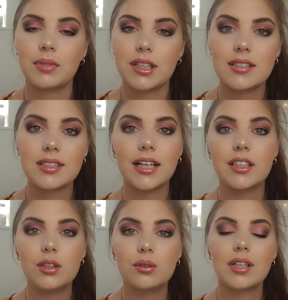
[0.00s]
because I
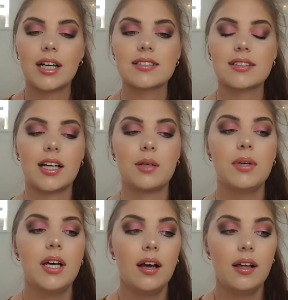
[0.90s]
knew last time
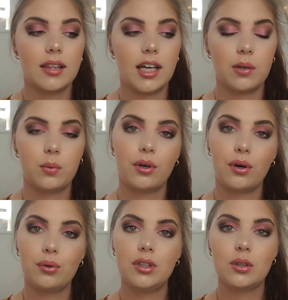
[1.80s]
there were
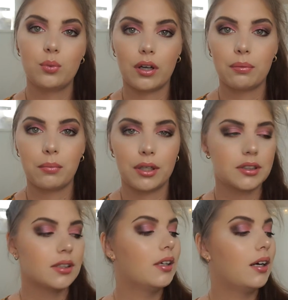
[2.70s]
only one month